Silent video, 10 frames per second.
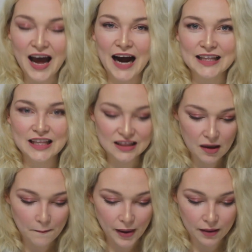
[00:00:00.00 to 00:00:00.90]
I think the
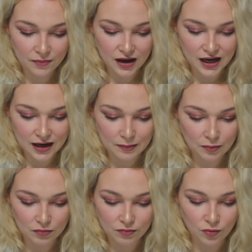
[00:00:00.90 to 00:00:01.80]

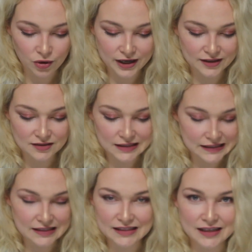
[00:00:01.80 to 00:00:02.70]
Bama
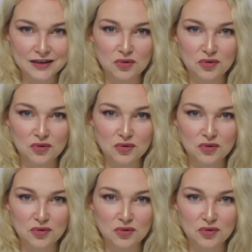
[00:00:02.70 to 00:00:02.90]
Moidisin